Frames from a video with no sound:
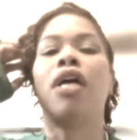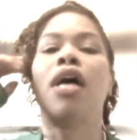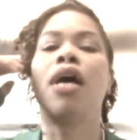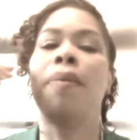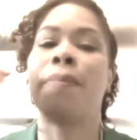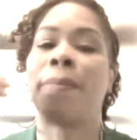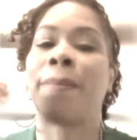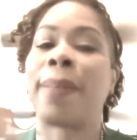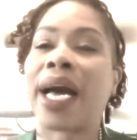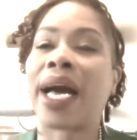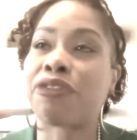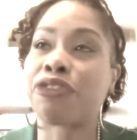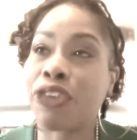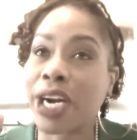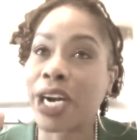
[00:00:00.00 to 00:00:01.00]
my
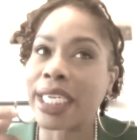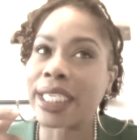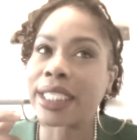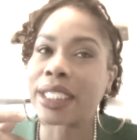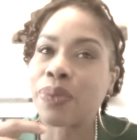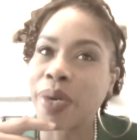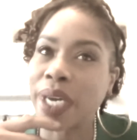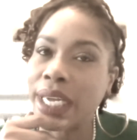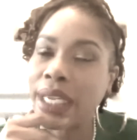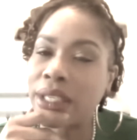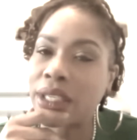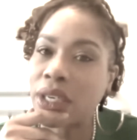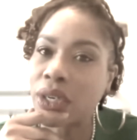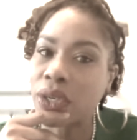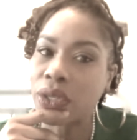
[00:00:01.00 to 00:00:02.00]
friends went and
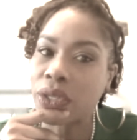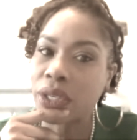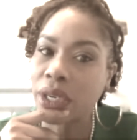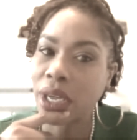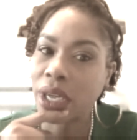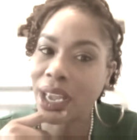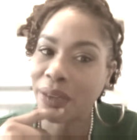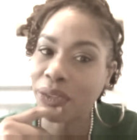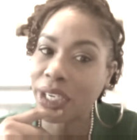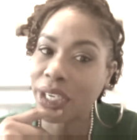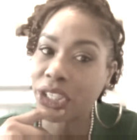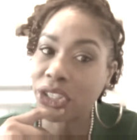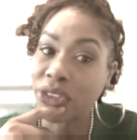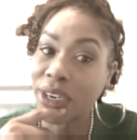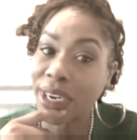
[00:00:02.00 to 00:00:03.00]
told every
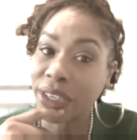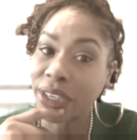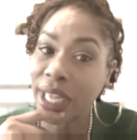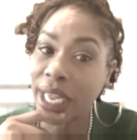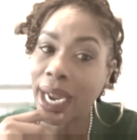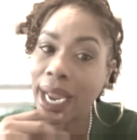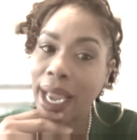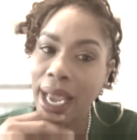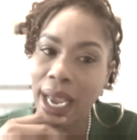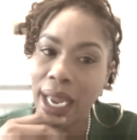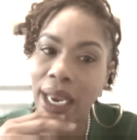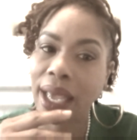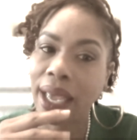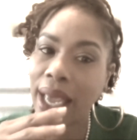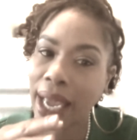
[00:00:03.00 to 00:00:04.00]
instructor that I had,
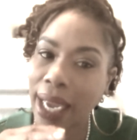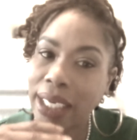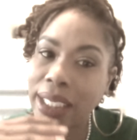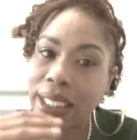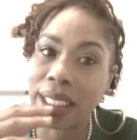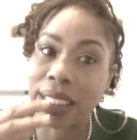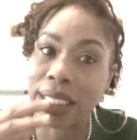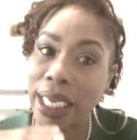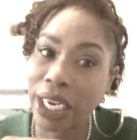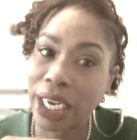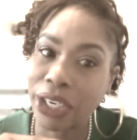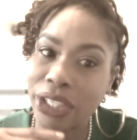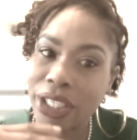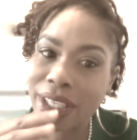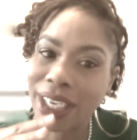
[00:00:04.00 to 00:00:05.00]
like, hey, she's here.
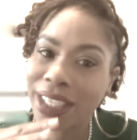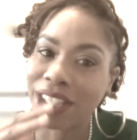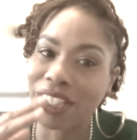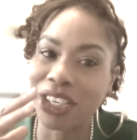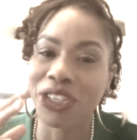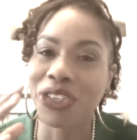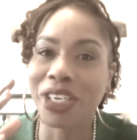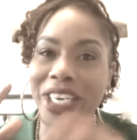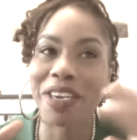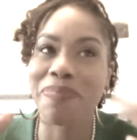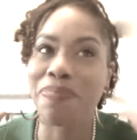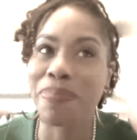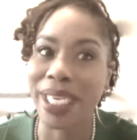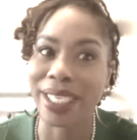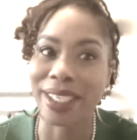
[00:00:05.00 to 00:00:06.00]
Because, you couldn't
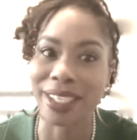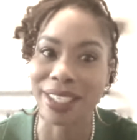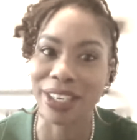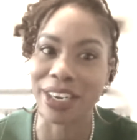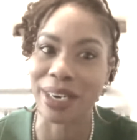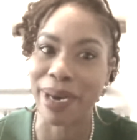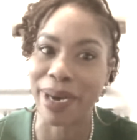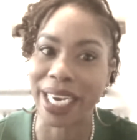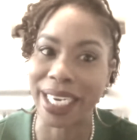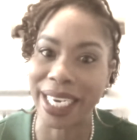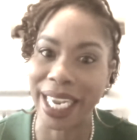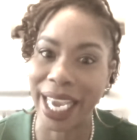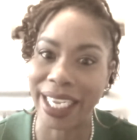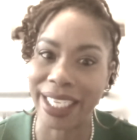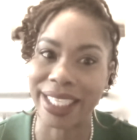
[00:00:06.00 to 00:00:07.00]
miss a certain amount of
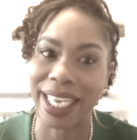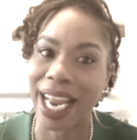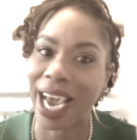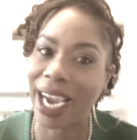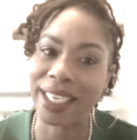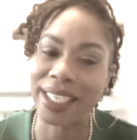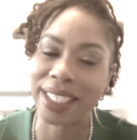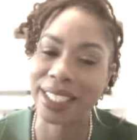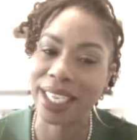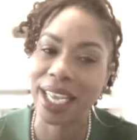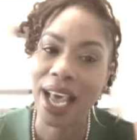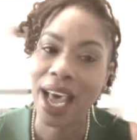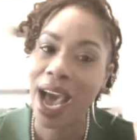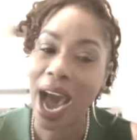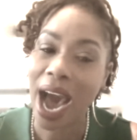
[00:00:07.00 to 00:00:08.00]
days. And I
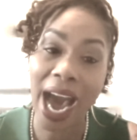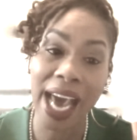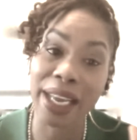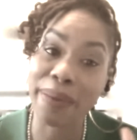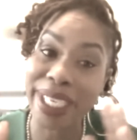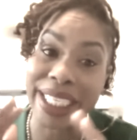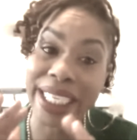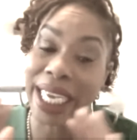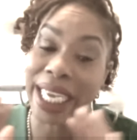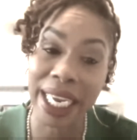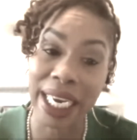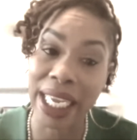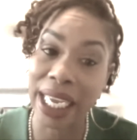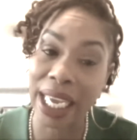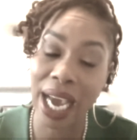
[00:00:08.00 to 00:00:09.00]
didn't miss
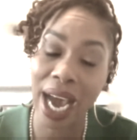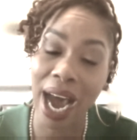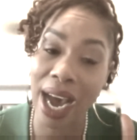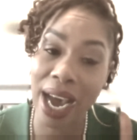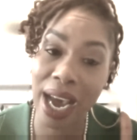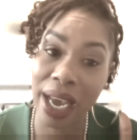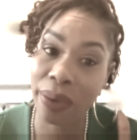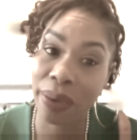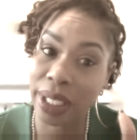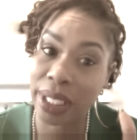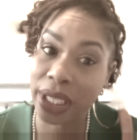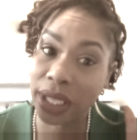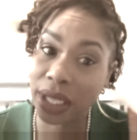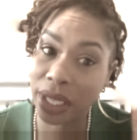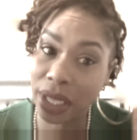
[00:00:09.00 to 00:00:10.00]
any. I was
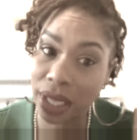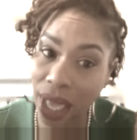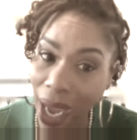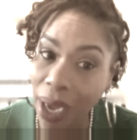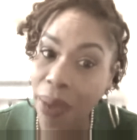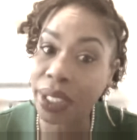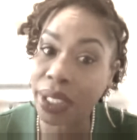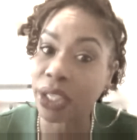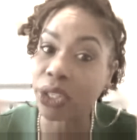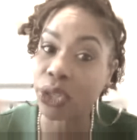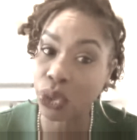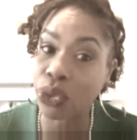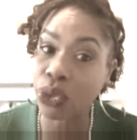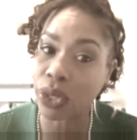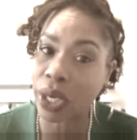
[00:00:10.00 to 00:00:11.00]
at
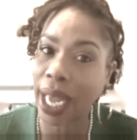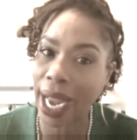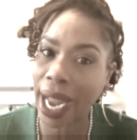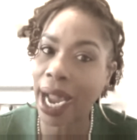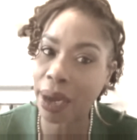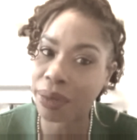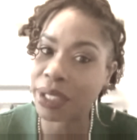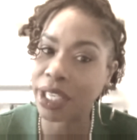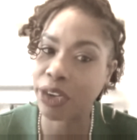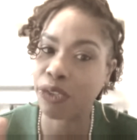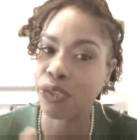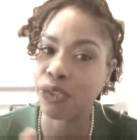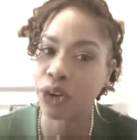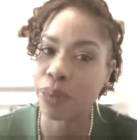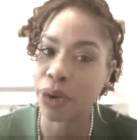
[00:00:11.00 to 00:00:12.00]
school. Like, I was there
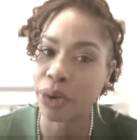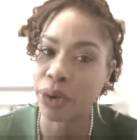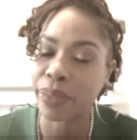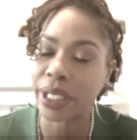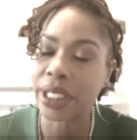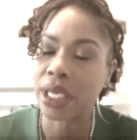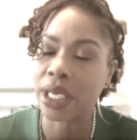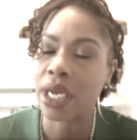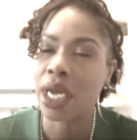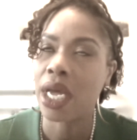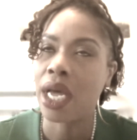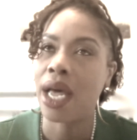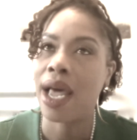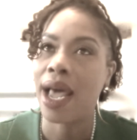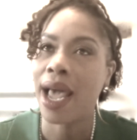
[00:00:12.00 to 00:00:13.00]
for a purpose.
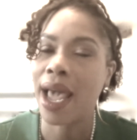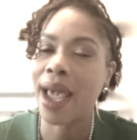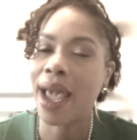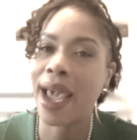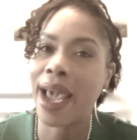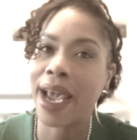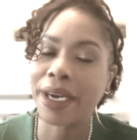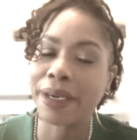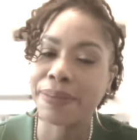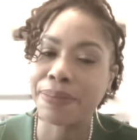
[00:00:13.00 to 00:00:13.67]
And